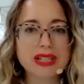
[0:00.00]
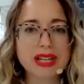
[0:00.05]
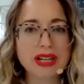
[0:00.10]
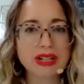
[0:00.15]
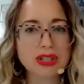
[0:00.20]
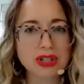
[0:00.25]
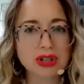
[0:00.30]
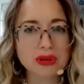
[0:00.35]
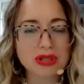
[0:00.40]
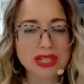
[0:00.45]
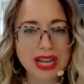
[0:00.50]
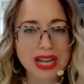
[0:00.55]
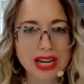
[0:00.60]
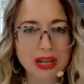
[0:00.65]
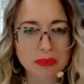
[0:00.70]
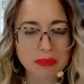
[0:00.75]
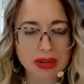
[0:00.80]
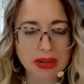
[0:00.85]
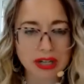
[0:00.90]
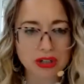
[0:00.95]
say too,
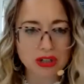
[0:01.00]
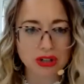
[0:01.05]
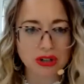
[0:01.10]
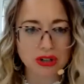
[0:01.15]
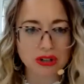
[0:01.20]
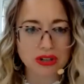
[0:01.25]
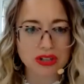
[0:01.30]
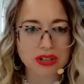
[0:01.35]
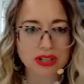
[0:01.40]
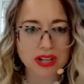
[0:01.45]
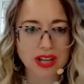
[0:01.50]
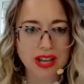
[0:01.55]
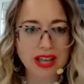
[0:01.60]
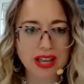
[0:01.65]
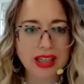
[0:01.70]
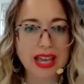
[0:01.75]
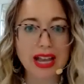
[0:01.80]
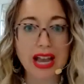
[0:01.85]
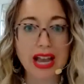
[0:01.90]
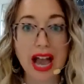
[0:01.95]
take pictures.
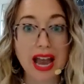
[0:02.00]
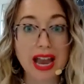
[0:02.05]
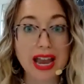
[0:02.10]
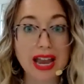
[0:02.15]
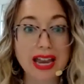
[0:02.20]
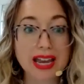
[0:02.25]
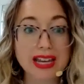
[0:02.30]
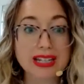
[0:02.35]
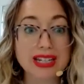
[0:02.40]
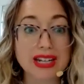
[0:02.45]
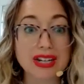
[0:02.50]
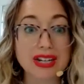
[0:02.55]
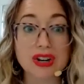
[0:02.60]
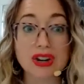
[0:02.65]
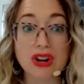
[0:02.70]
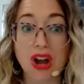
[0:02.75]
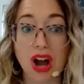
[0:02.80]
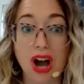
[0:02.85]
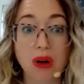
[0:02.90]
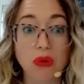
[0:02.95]
Like I
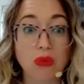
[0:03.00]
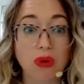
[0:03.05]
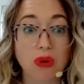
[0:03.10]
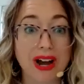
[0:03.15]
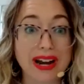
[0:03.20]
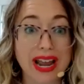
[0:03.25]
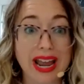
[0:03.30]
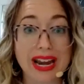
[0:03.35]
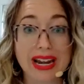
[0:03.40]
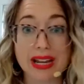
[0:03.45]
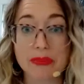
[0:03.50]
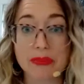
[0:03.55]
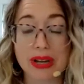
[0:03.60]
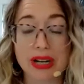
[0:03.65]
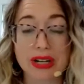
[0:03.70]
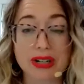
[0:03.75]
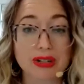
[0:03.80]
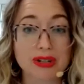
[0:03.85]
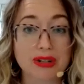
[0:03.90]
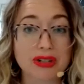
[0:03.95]
did not want any
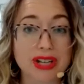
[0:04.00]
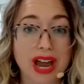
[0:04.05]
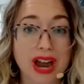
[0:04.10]
pictures